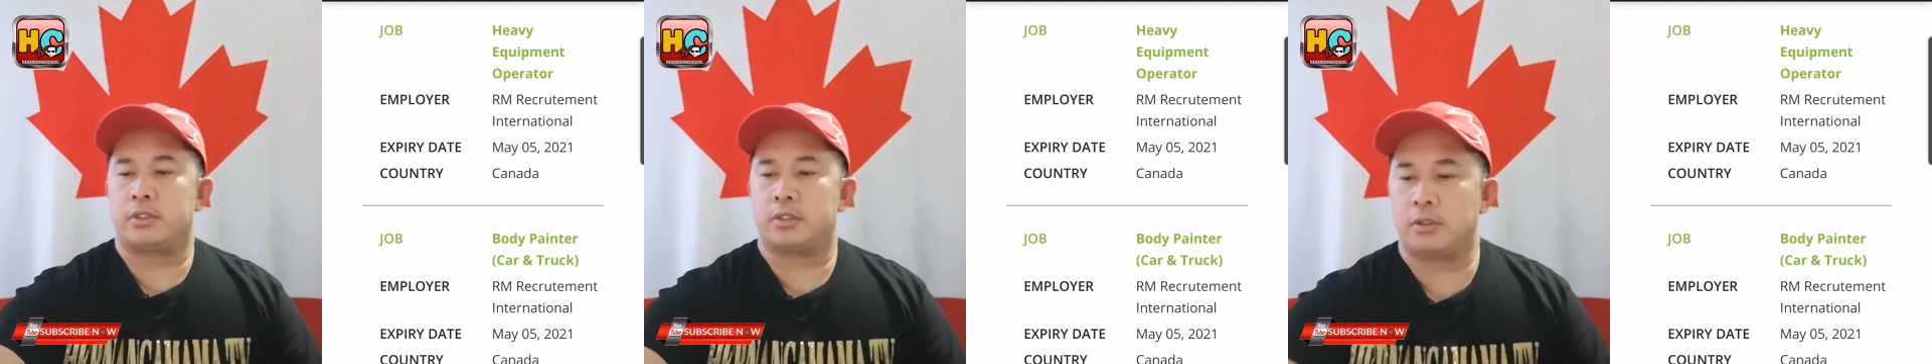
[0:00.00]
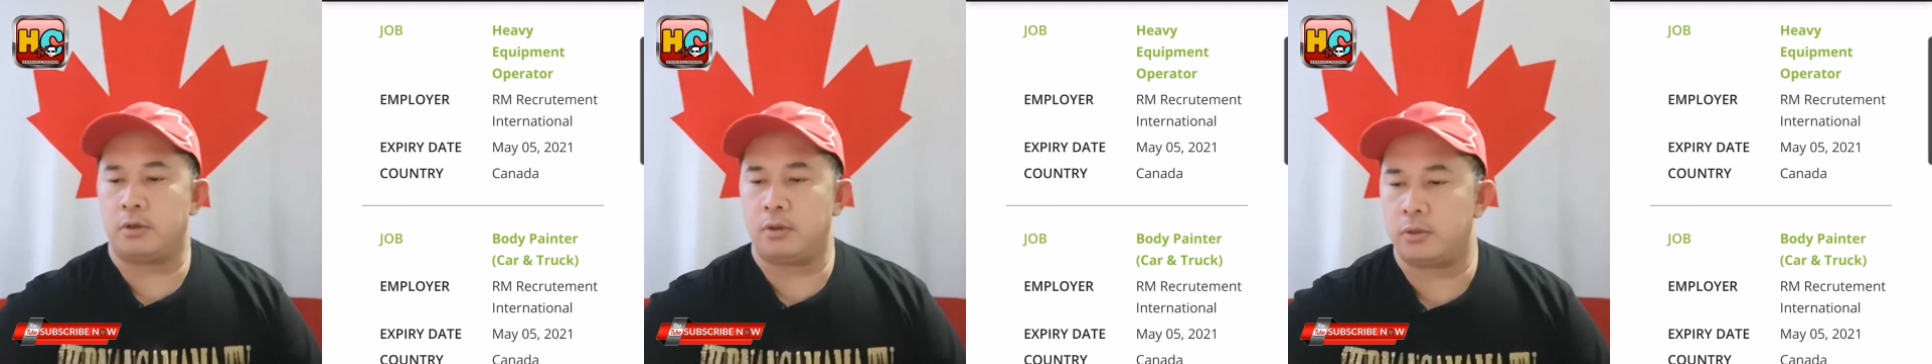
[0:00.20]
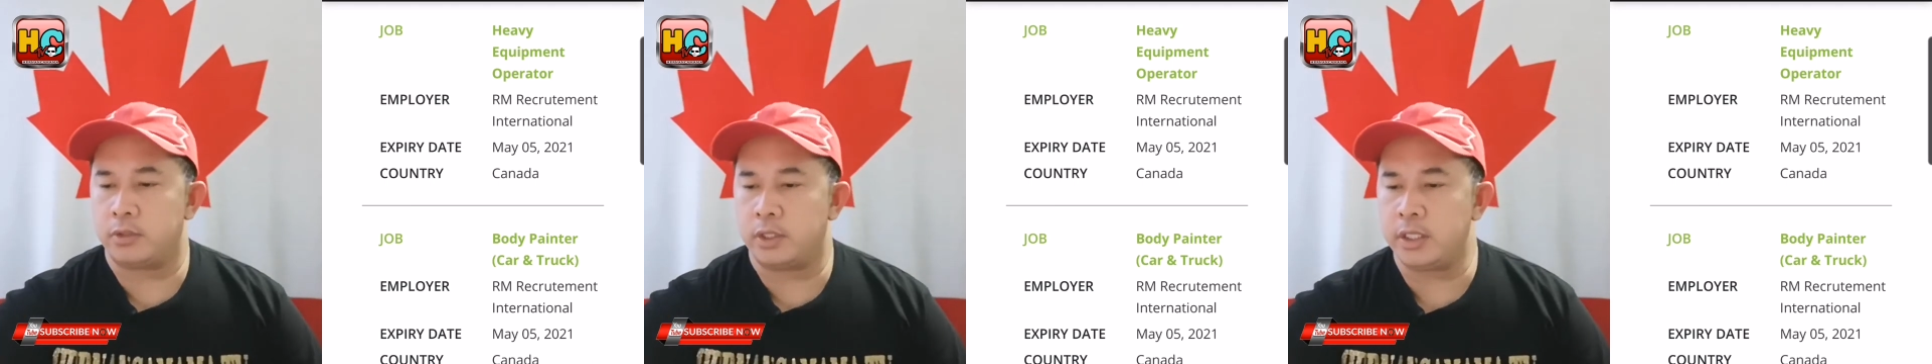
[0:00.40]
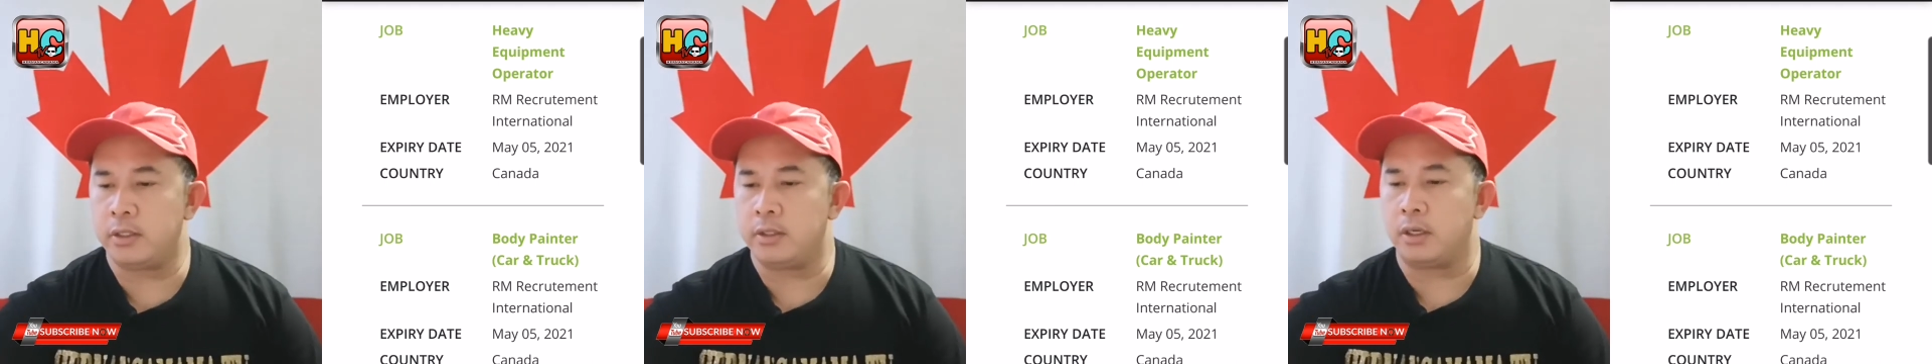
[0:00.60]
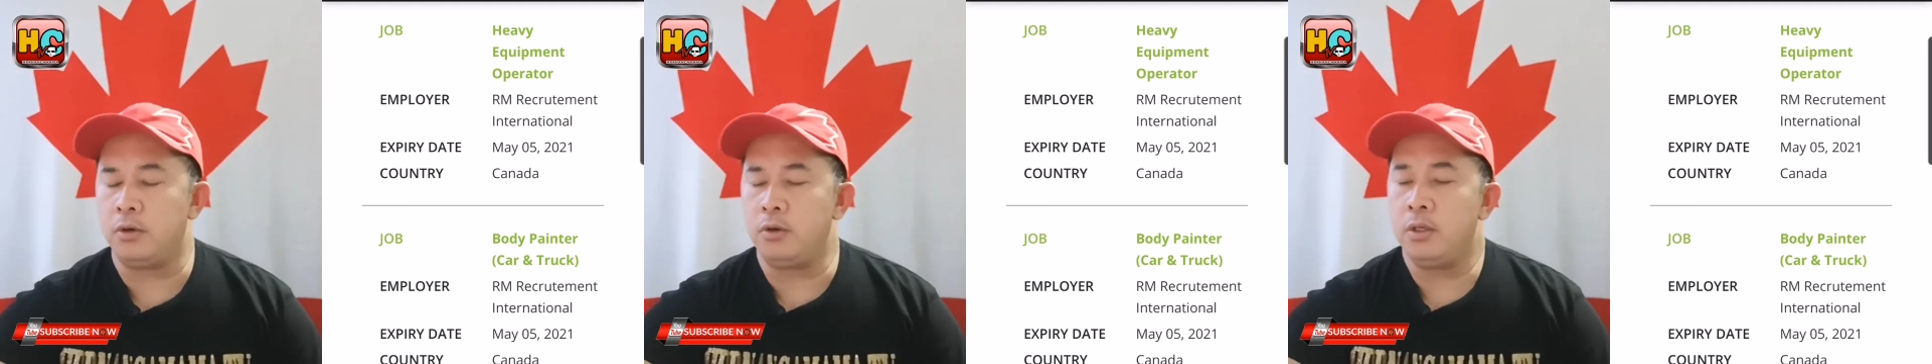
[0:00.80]
So there
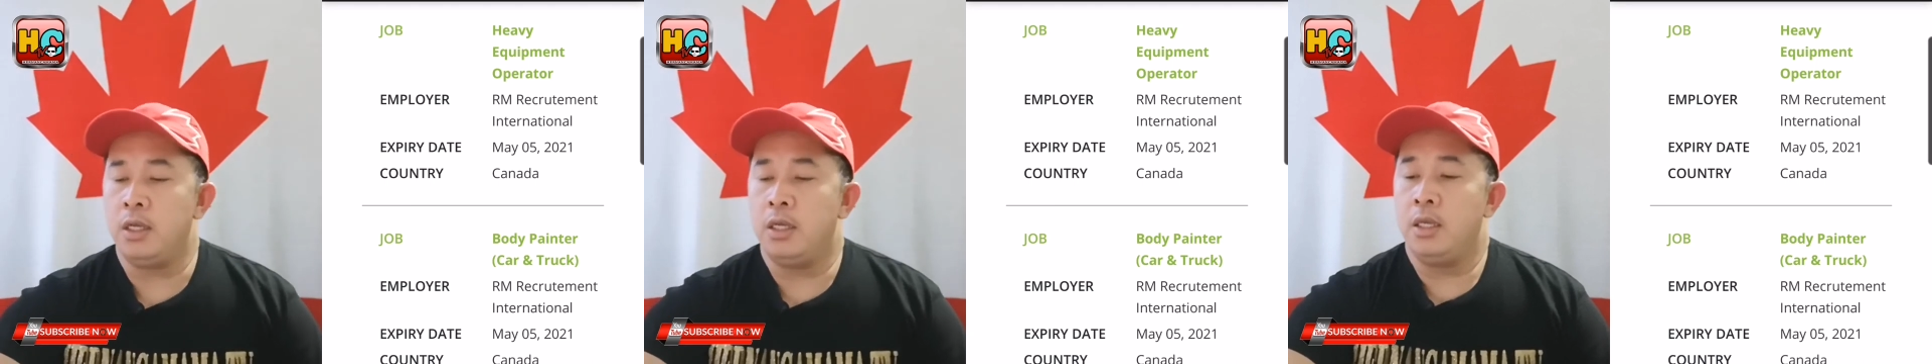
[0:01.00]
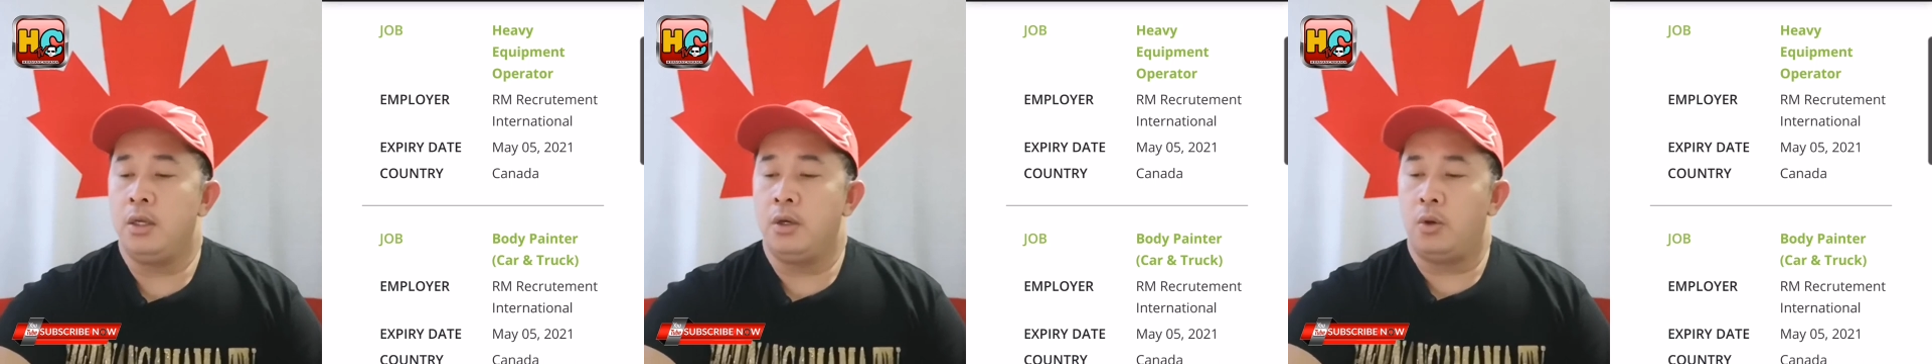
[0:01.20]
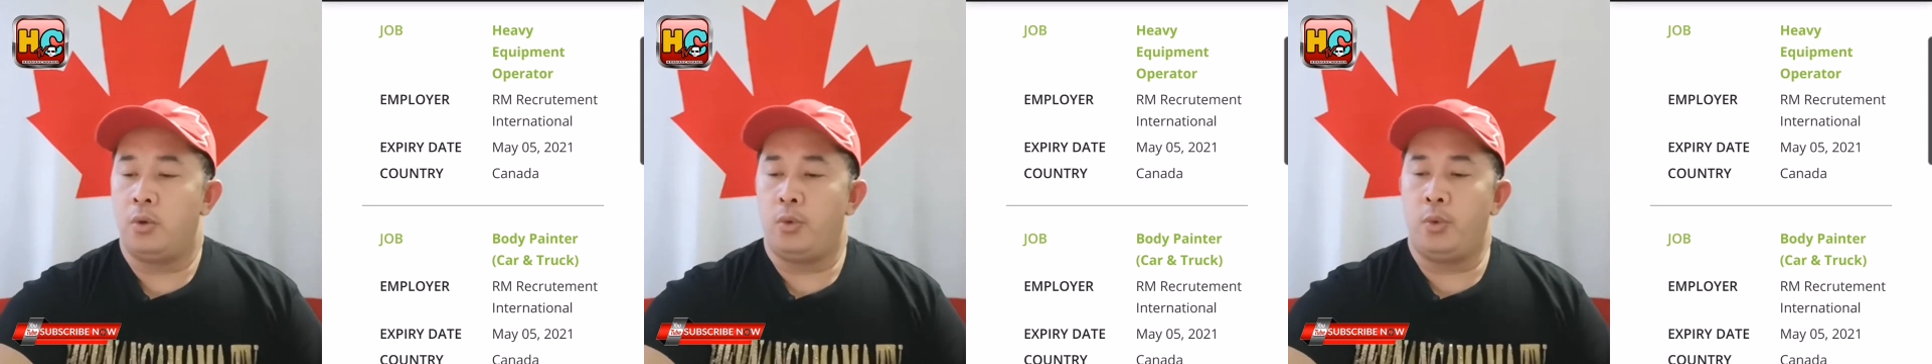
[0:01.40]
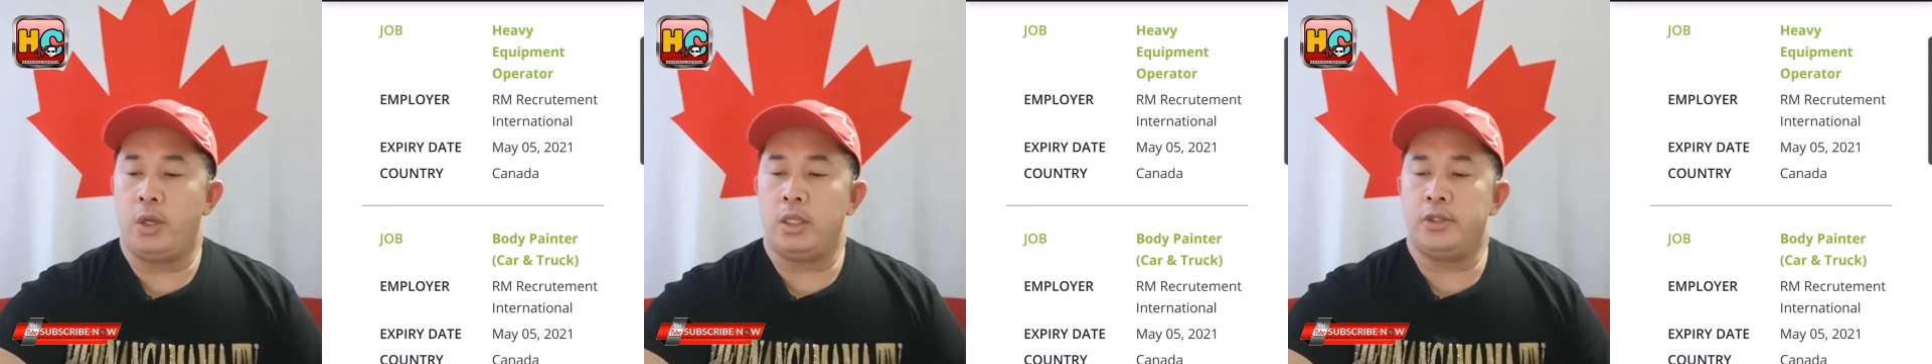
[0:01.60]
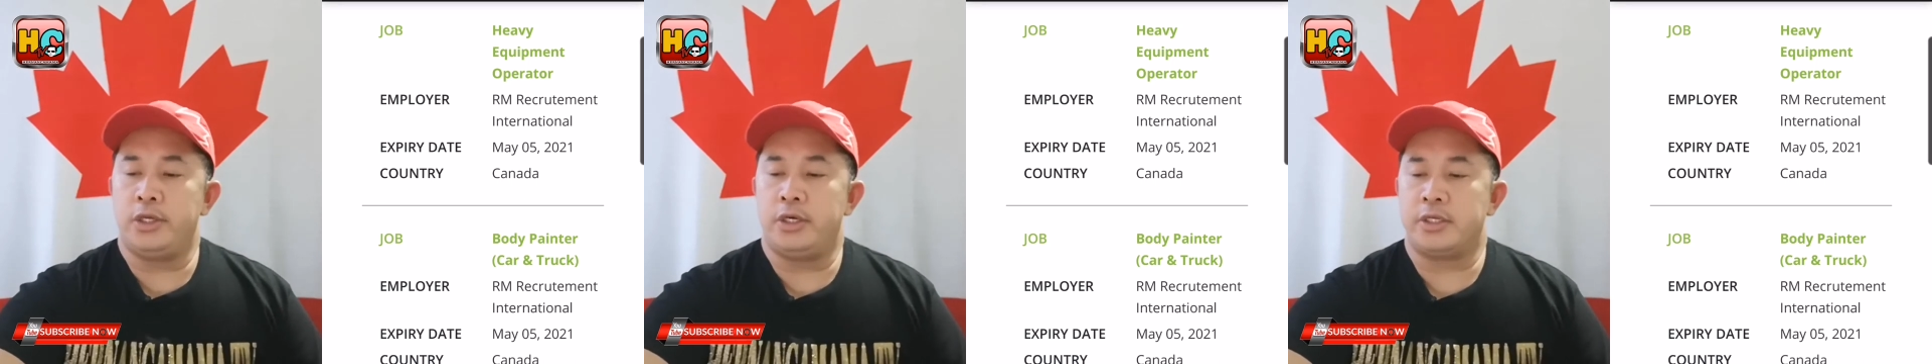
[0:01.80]
you go,
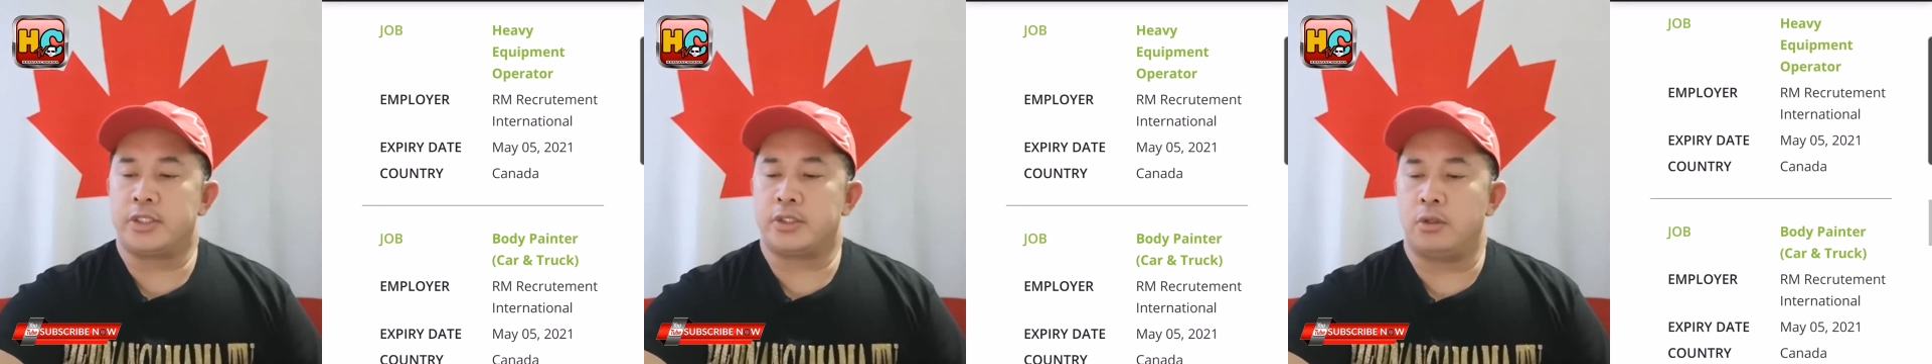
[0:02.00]
welder